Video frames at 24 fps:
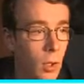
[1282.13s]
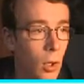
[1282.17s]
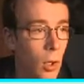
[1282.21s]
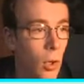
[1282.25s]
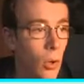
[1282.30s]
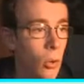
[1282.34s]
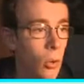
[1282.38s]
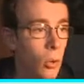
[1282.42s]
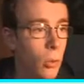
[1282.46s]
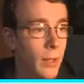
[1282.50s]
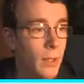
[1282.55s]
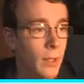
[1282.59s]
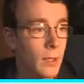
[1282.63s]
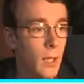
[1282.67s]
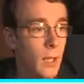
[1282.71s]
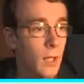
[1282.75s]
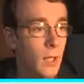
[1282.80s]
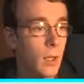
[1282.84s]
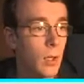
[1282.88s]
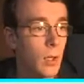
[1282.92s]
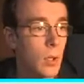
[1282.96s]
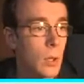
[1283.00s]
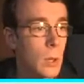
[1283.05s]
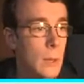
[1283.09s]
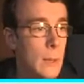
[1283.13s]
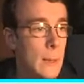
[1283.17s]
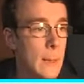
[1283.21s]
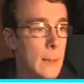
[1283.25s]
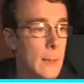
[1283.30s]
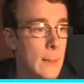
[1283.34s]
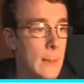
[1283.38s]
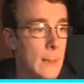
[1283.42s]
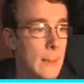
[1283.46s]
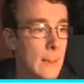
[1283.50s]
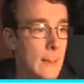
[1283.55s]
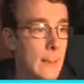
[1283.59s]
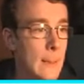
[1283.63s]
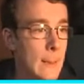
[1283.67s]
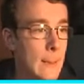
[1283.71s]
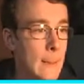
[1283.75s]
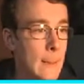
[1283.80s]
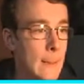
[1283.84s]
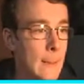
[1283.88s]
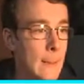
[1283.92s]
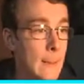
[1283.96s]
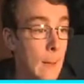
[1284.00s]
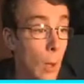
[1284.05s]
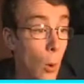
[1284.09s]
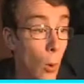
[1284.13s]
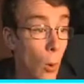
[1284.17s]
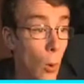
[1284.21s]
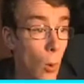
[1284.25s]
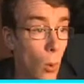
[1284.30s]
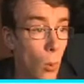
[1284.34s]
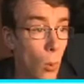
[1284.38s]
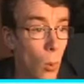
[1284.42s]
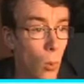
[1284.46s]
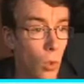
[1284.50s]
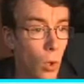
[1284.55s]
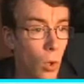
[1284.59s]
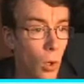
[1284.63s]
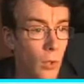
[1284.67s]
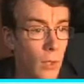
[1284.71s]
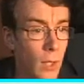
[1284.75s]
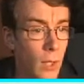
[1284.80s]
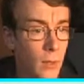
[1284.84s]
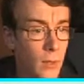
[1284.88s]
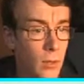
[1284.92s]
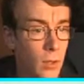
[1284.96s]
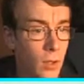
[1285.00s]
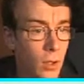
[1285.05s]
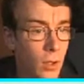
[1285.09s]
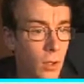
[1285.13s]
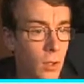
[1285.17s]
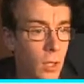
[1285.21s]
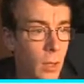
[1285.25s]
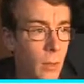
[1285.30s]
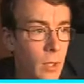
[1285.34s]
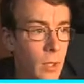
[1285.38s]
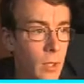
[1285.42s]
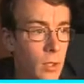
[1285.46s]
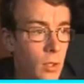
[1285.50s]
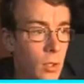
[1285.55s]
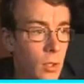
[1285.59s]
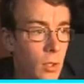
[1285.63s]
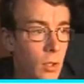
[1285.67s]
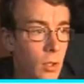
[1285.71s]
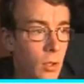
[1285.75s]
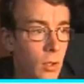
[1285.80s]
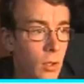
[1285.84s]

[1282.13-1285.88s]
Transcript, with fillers: Oh, quick attack. Oh god, that does a lot of damage.